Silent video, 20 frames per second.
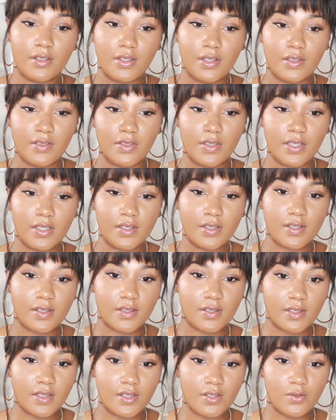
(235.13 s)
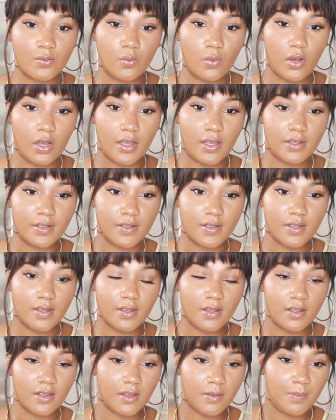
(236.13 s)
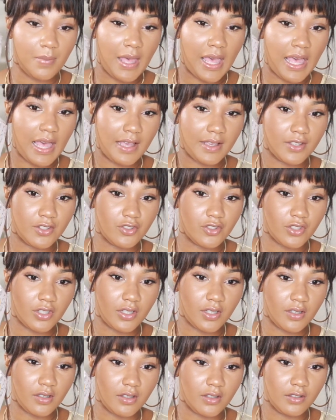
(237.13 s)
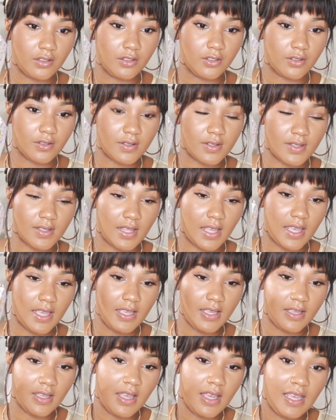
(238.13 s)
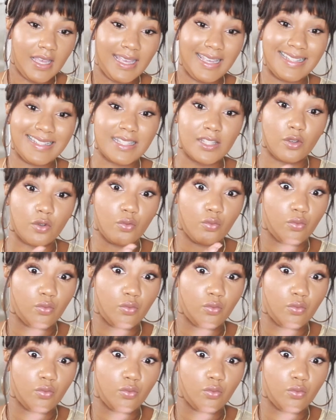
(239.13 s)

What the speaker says: and this is what the packaging looks like. It's a